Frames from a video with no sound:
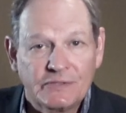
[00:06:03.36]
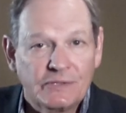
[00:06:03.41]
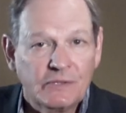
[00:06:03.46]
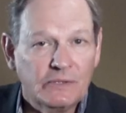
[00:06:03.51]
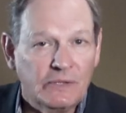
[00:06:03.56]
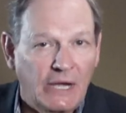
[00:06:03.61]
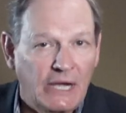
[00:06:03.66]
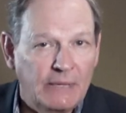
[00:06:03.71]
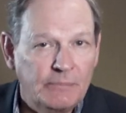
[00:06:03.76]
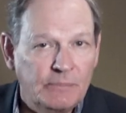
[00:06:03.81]
it's
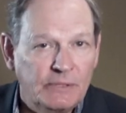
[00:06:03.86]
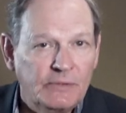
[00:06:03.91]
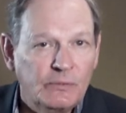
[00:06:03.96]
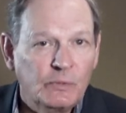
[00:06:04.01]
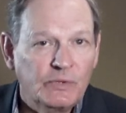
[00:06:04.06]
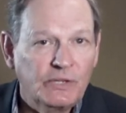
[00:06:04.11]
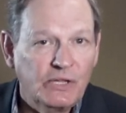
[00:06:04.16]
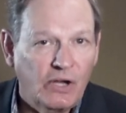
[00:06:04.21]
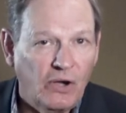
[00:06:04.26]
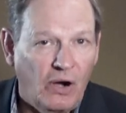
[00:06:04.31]
alignment
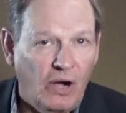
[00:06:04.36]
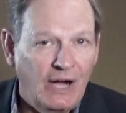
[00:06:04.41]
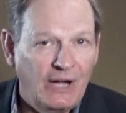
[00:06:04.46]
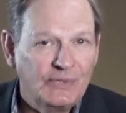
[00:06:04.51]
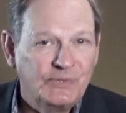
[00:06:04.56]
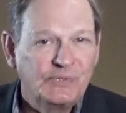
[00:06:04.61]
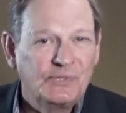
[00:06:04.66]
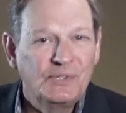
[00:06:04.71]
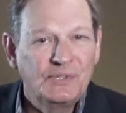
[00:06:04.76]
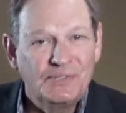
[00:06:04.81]
with
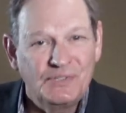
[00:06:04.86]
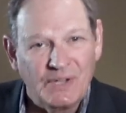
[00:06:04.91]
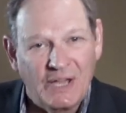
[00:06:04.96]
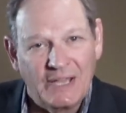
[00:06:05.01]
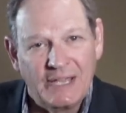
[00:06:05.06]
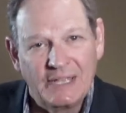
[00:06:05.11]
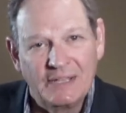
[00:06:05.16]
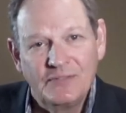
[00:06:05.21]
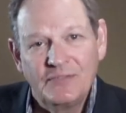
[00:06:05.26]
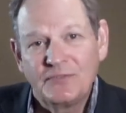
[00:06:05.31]
God's
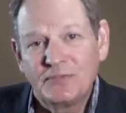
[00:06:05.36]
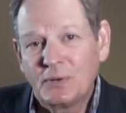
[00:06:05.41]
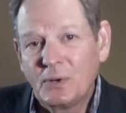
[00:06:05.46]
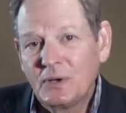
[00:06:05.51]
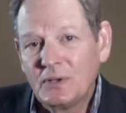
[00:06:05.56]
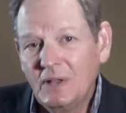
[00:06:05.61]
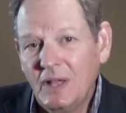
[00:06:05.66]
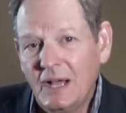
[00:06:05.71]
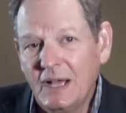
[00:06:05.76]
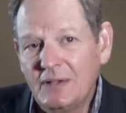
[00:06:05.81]
design for
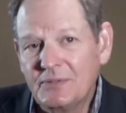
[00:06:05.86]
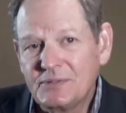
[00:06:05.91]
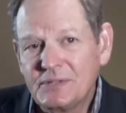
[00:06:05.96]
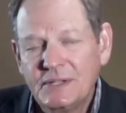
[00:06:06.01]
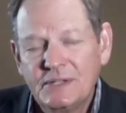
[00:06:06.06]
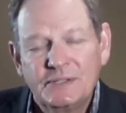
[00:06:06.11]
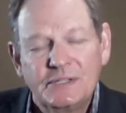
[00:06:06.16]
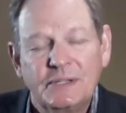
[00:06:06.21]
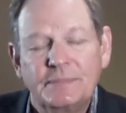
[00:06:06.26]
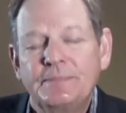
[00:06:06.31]
our lives.
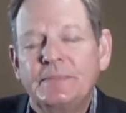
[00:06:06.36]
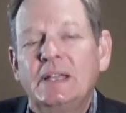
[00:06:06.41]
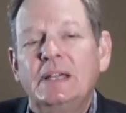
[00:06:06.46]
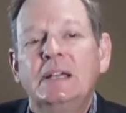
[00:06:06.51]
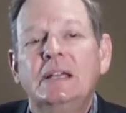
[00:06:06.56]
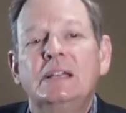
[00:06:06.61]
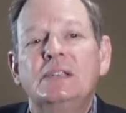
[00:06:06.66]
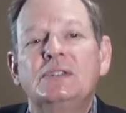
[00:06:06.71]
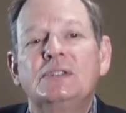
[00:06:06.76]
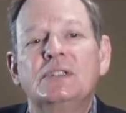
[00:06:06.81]
See,
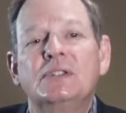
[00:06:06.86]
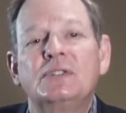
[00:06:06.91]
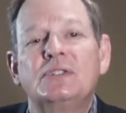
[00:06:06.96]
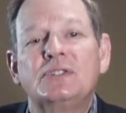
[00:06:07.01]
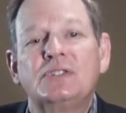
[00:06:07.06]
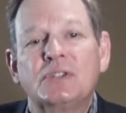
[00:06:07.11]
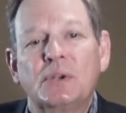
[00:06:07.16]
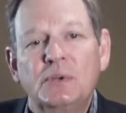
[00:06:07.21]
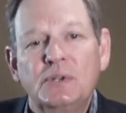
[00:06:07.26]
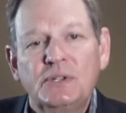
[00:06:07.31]
since
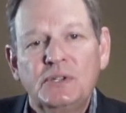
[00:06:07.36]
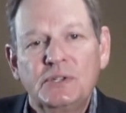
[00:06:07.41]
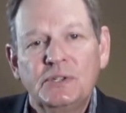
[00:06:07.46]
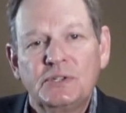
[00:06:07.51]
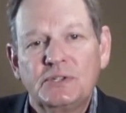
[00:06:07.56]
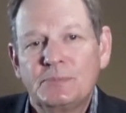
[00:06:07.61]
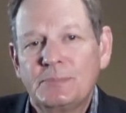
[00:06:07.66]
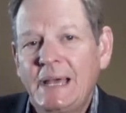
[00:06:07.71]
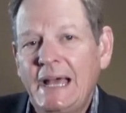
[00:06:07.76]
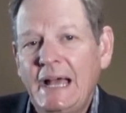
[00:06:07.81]

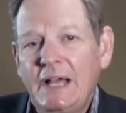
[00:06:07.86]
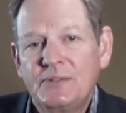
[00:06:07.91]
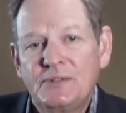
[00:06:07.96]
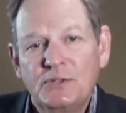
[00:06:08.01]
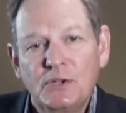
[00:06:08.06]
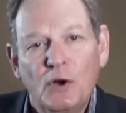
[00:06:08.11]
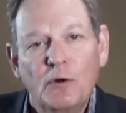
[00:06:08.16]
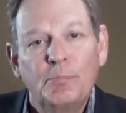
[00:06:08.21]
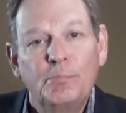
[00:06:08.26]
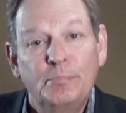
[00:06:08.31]
socialism has
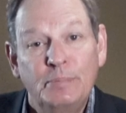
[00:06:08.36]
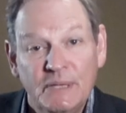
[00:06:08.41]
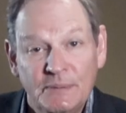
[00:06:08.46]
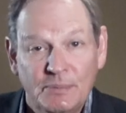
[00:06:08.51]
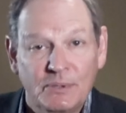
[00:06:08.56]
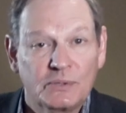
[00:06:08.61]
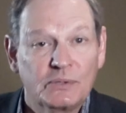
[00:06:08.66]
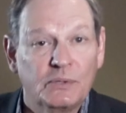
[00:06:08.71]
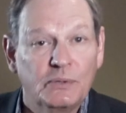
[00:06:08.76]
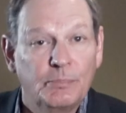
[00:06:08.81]
no
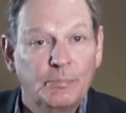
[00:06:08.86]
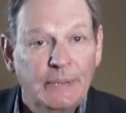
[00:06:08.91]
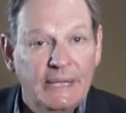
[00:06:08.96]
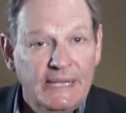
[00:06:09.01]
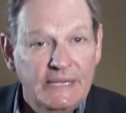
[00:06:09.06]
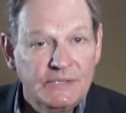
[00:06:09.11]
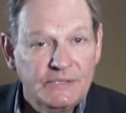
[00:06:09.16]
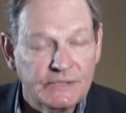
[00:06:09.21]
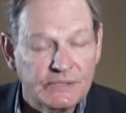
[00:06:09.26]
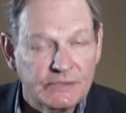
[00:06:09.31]
biblical
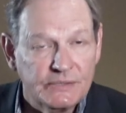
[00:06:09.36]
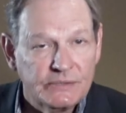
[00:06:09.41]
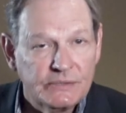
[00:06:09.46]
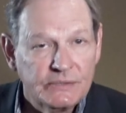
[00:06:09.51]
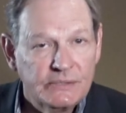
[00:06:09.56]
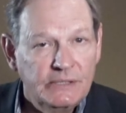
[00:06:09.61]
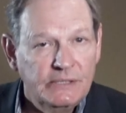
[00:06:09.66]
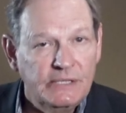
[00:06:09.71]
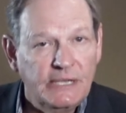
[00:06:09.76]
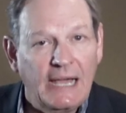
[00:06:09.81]
basis,
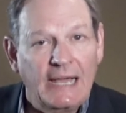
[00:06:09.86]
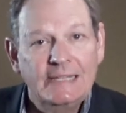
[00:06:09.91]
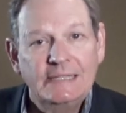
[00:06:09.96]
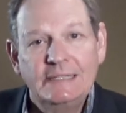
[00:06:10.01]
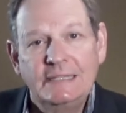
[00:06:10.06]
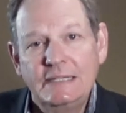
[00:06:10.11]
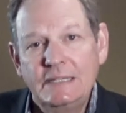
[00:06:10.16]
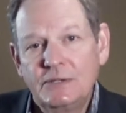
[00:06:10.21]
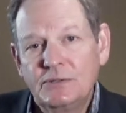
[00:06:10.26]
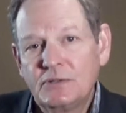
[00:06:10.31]
the
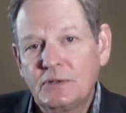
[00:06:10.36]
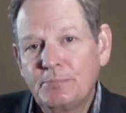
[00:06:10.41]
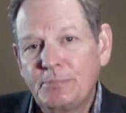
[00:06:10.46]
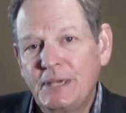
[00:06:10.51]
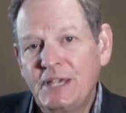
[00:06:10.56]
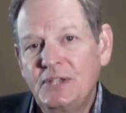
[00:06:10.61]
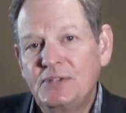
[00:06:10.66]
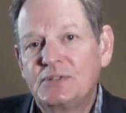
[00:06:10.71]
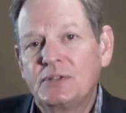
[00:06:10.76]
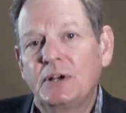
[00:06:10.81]
ideas are
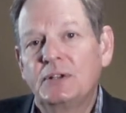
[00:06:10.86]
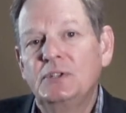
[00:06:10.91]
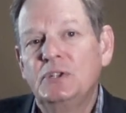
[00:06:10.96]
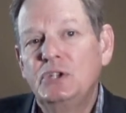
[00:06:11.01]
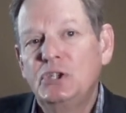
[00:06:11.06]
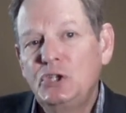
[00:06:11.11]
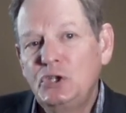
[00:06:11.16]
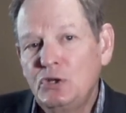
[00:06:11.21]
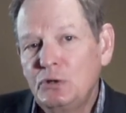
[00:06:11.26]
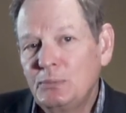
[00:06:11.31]
based on
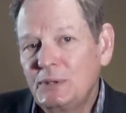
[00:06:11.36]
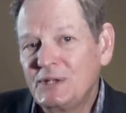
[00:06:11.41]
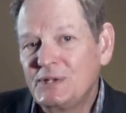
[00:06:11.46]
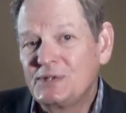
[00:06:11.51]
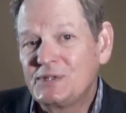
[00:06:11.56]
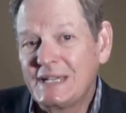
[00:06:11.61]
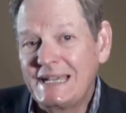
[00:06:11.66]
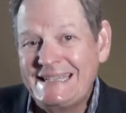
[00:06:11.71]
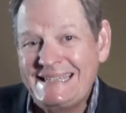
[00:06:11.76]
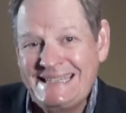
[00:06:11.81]

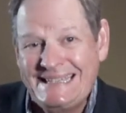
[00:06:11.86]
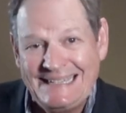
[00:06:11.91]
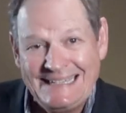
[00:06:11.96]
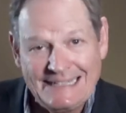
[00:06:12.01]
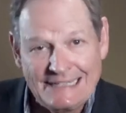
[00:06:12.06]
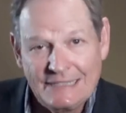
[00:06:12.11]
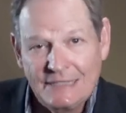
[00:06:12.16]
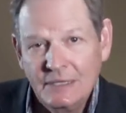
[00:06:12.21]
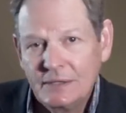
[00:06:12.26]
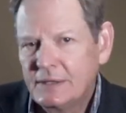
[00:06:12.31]
humanist
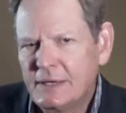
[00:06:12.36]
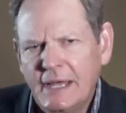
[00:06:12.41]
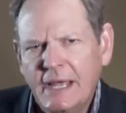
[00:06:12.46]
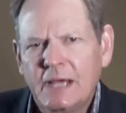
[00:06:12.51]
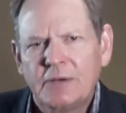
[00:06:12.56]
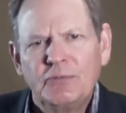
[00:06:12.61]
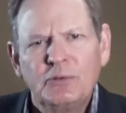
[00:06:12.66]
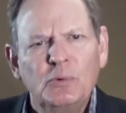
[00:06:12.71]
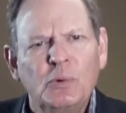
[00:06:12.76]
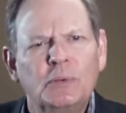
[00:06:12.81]
ideas that
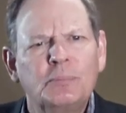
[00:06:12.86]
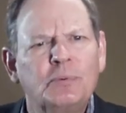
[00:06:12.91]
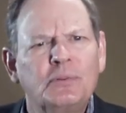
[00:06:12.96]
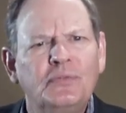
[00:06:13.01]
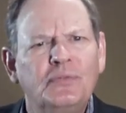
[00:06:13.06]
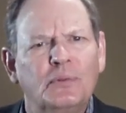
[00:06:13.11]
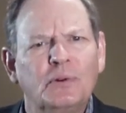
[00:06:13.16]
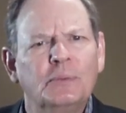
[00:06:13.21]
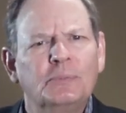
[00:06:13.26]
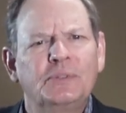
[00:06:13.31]
everyone
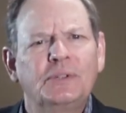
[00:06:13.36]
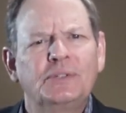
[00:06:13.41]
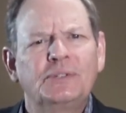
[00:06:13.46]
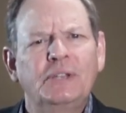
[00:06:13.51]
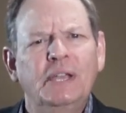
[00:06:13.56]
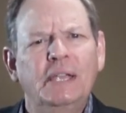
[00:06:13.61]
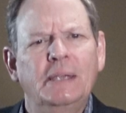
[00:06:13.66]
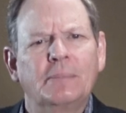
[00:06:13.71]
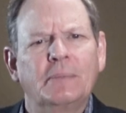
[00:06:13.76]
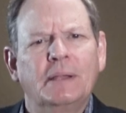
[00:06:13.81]
performs the
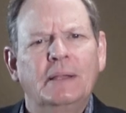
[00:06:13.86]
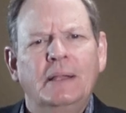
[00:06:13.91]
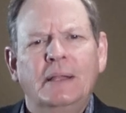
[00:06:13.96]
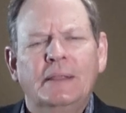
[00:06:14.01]
same.